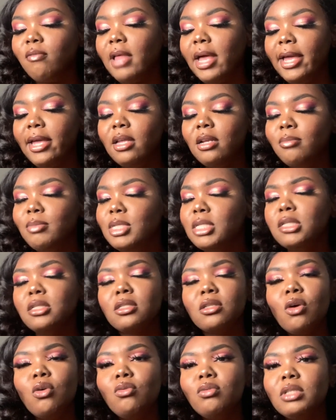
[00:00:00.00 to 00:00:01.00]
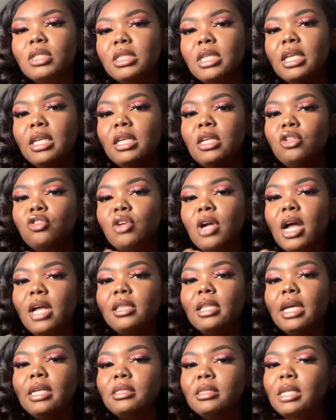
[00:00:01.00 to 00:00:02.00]
Like, it'll be so sticky trying to
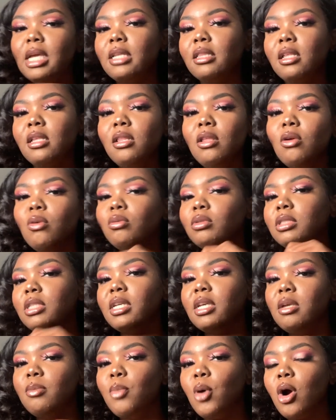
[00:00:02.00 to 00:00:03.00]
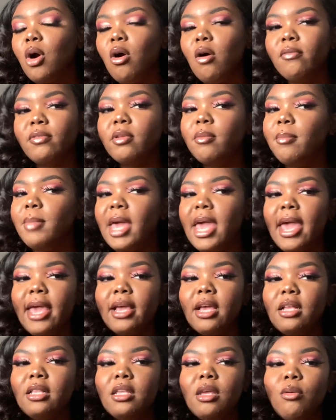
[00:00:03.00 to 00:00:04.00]
like take the little sticky part off the
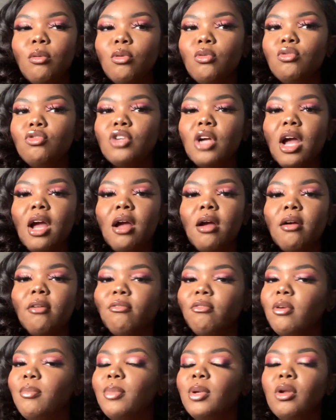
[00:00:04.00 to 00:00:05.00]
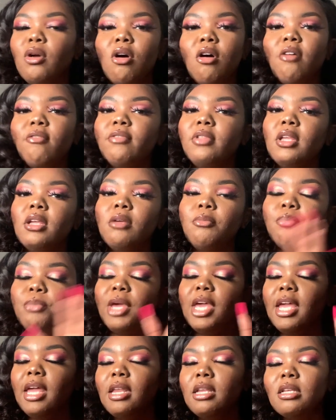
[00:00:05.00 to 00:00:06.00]
back. And then when you try to rip it off the
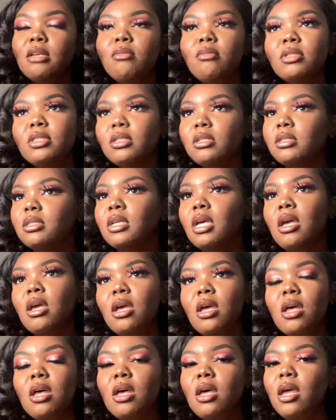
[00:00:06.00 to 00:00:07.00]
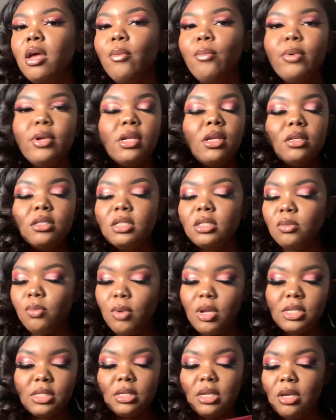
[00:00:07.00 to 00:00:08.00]
panty, it just
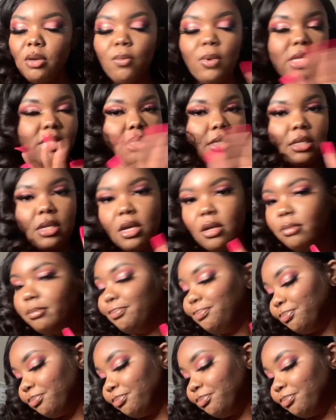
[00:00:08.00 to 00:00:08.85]
wasn't them.